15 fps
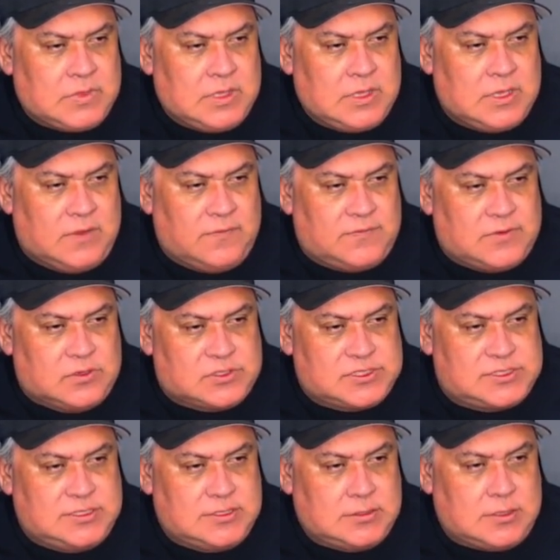If you're
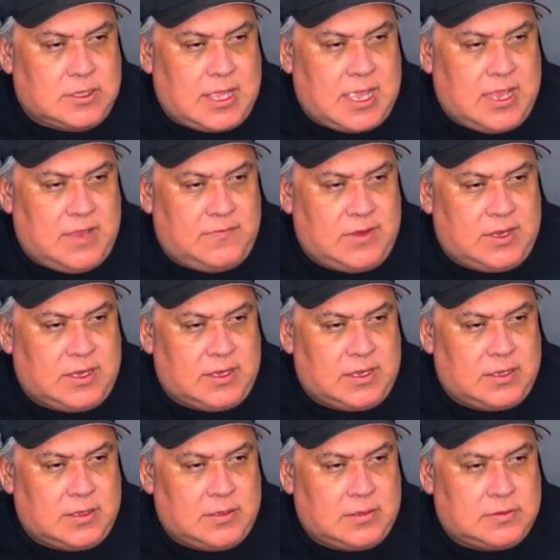still
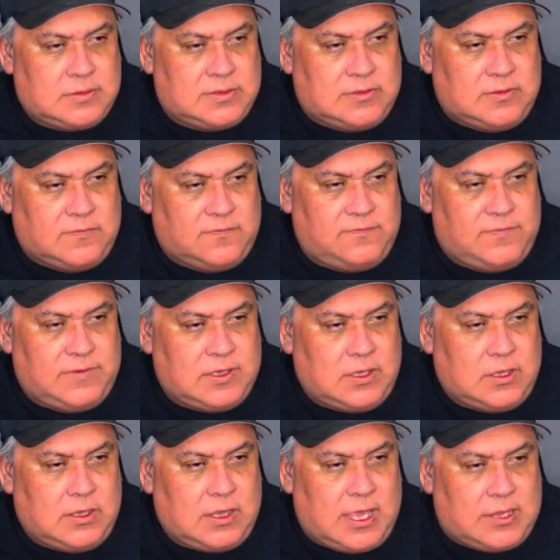having to
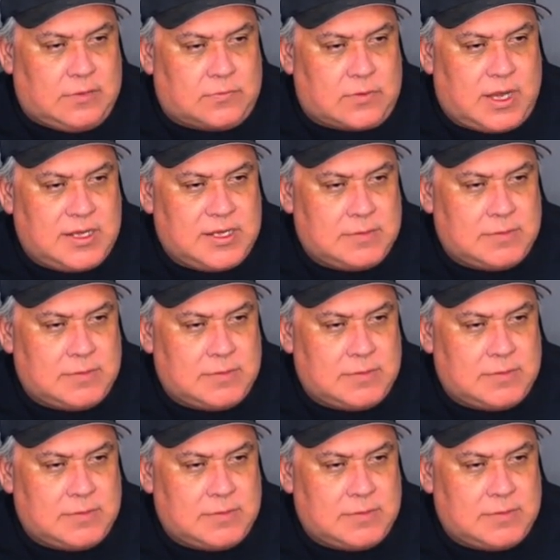fill a riding